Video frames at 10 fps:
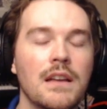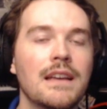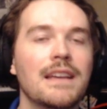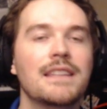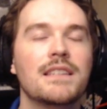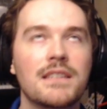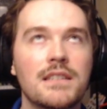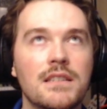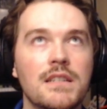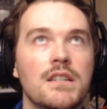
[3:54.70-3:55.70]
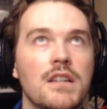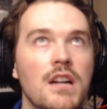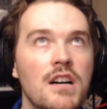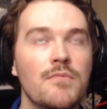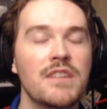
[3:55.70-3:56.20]
It's such a
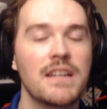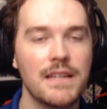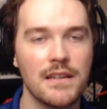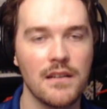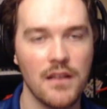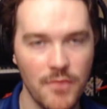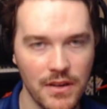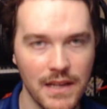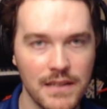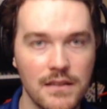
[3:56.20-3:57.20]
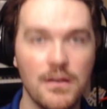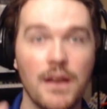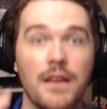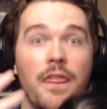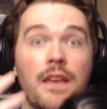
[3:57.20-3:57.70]
common idea. Come on, you guys. You got
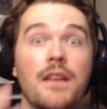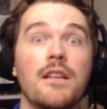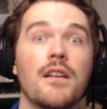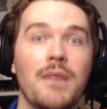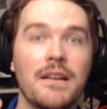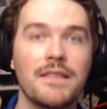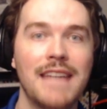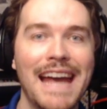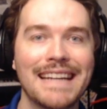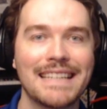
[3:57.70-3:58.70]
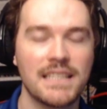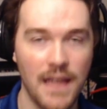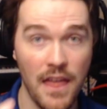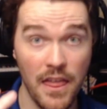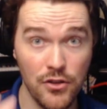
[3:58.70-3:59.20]
to think about the tactics.
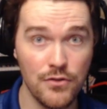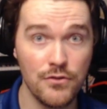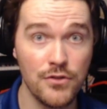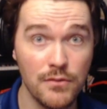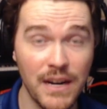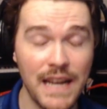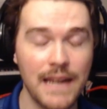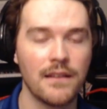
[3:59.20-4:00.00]
Use your brain.